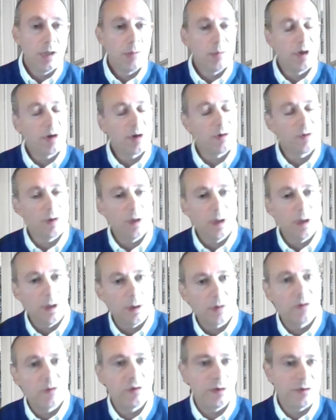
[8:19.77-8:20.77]
because it
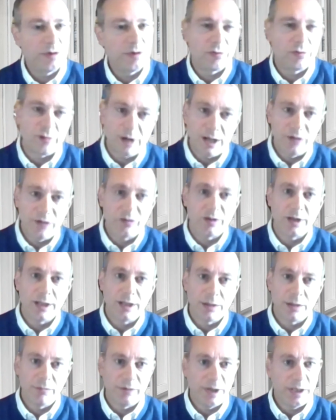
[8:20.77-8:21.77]
looks at distress and
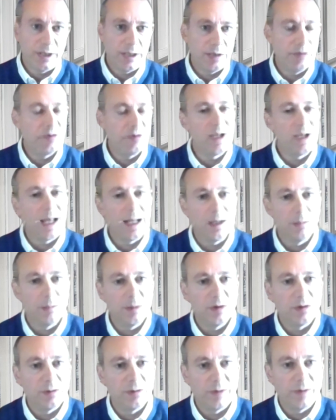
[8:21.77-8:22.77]
inconvenience and
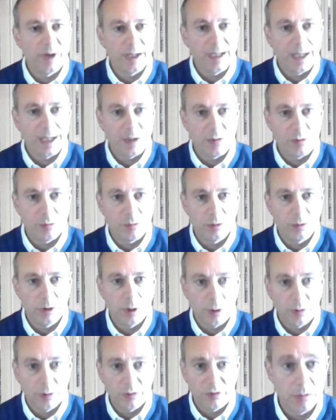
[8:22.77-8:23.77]
elements of financial
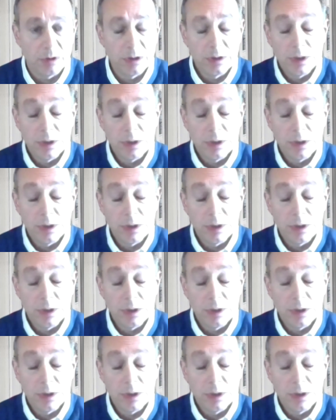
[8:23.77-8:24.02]
loss.